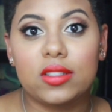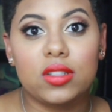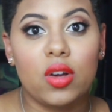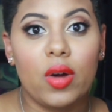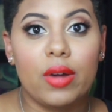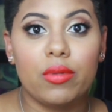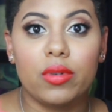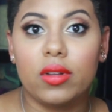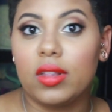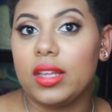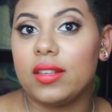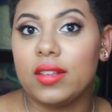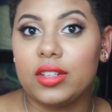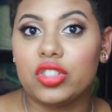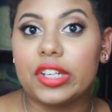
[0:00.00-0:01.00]
so I really
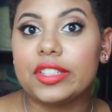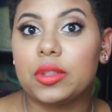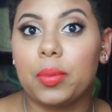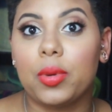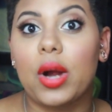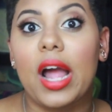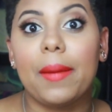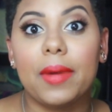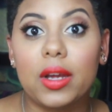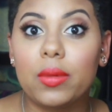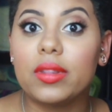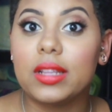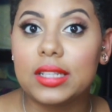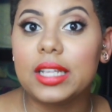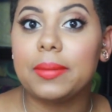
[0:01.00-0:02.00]
suggest priming
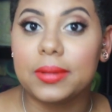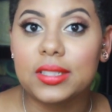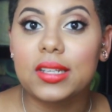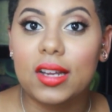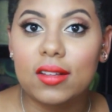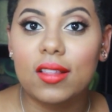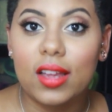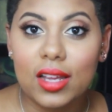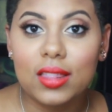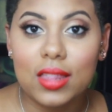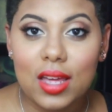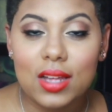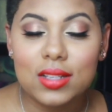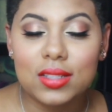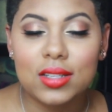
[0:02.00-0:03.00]
with a lipstick like
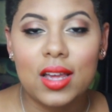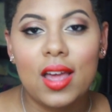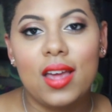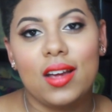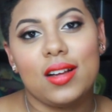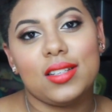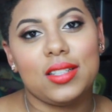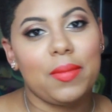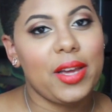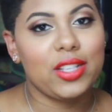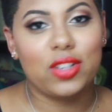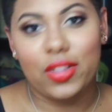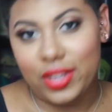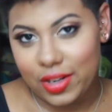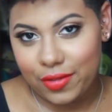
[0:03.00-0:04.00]
this because it
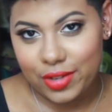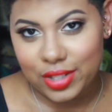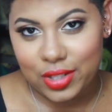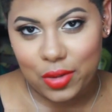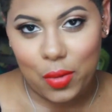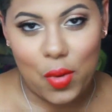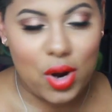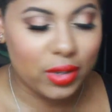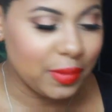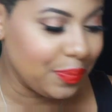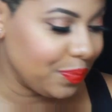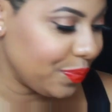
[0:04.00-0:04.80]
makes all the difference in the world.